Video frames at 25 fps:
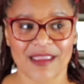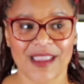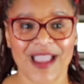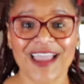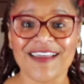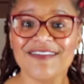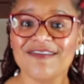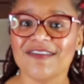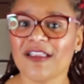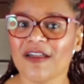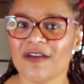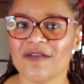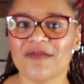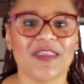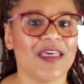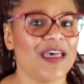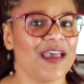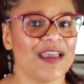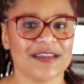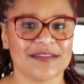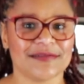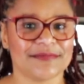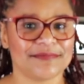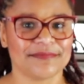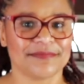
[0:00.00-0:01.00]
I love
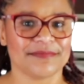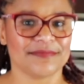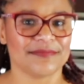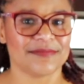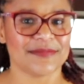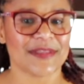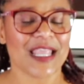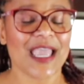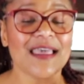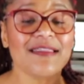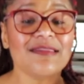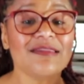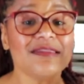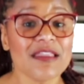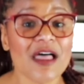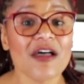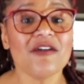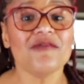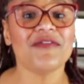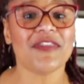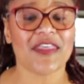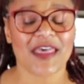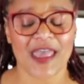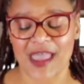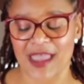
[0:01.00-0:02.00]
that. I
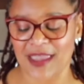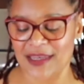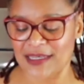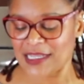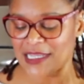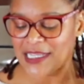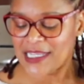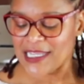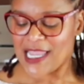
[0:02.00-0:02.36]
love that.